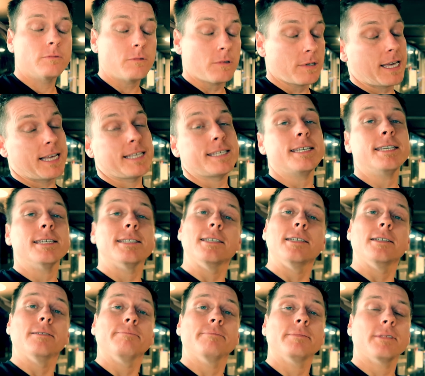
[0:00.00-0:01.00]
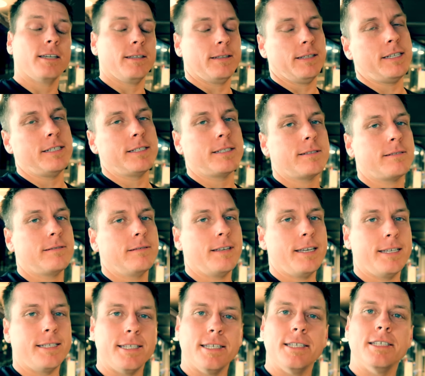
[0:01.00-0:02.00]
Well, that's easy. At least
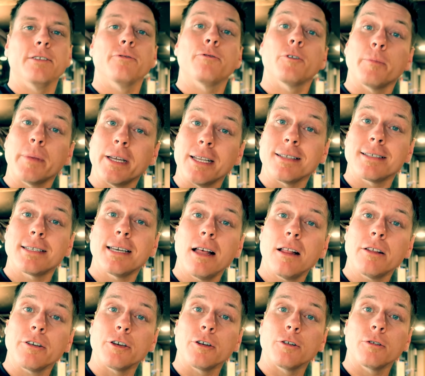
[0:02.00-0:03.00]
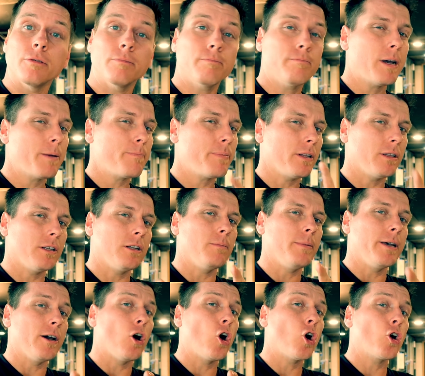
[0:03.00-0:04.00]
it's easy for me to tell you. Might be a little
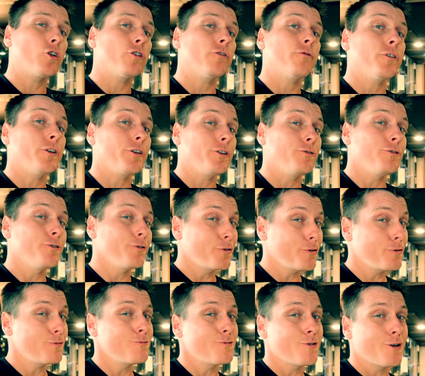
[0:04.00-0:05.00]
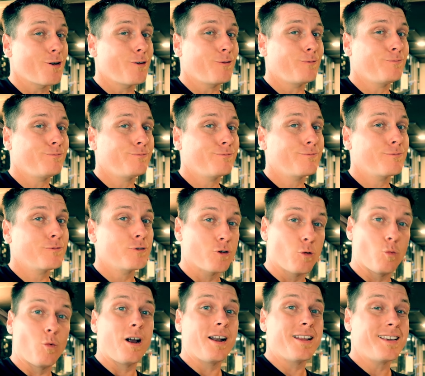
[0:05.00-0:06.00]
bit harder for you to do though.
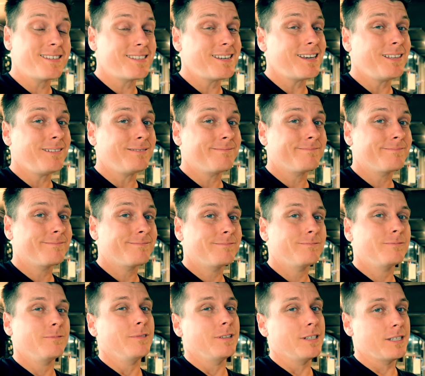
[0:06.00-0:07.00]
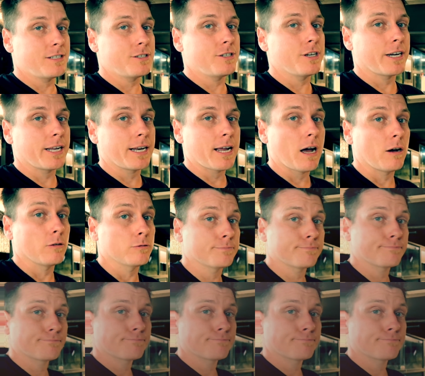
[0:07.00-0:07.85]
So what is it? Well, let's check it out.